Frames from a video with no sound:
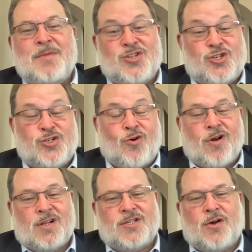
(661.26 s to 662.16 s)
is
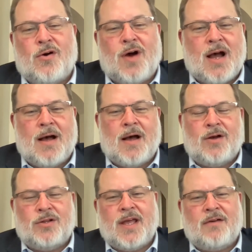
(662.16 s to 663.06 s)
short, so I
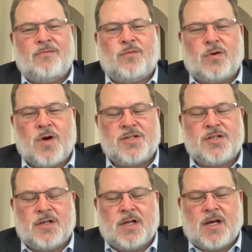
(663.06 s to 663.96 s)
only have
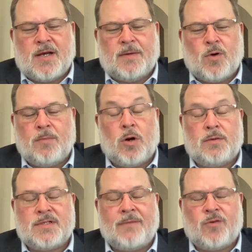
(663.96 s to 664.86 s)
one
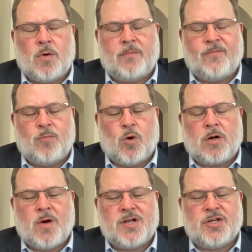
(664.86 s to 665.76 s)
more
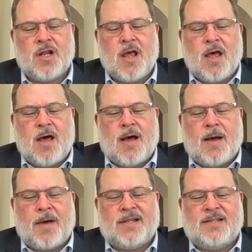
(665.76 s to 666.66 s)
question.
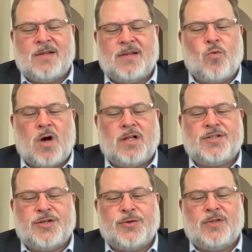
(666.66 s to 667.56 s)
I didn't want
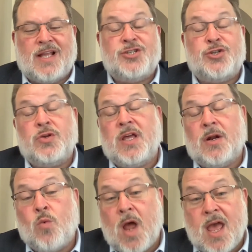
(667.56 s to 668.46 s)
to let you get
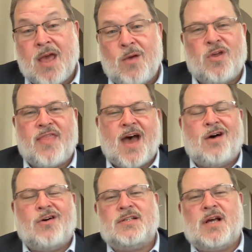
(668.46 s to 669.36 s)
away
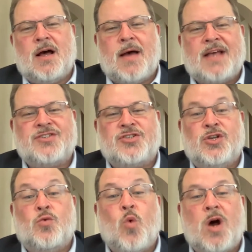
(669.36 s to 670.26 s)
without asking
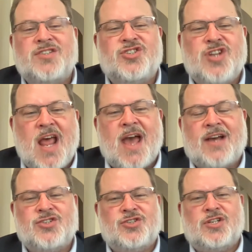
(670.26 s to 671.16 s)
you what's
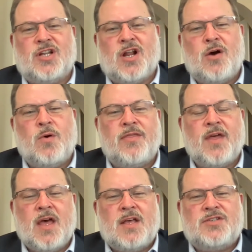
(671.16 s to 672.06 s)
next. With
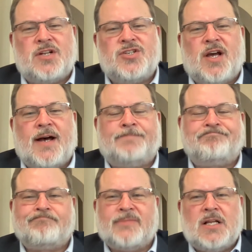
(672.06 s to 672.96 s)
such a
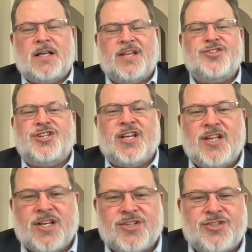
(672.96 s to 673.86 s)

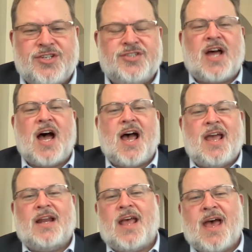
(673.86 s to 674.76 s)
ingenious
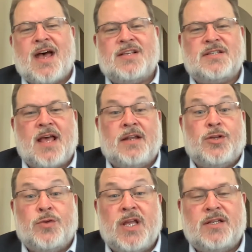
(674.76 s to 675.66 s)
design and
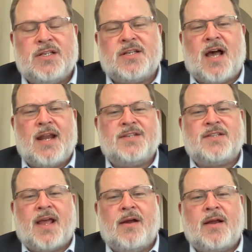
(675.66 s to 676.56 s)
unique design as
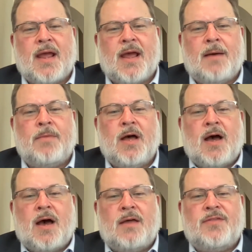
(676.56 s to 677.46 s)
the AirCam,
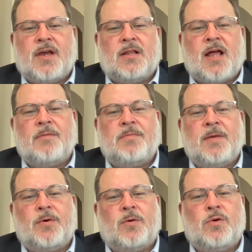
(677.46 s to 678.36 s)
I think a lot of
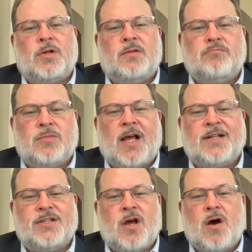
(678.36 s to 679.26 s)
people would
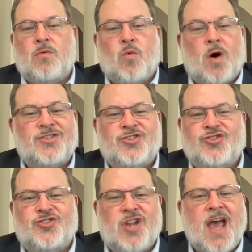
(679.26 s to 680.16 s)
like to know
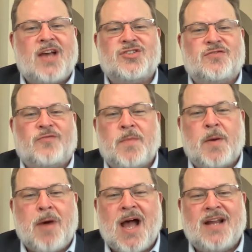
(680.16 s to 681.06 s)
what's next from the
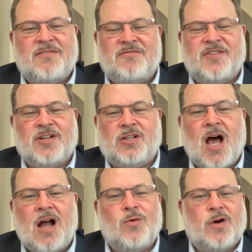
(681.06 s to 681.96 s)
mind of Phil
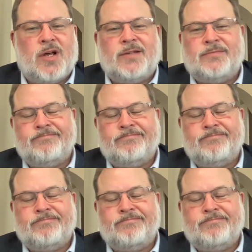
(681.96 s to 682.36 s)
Lockwood.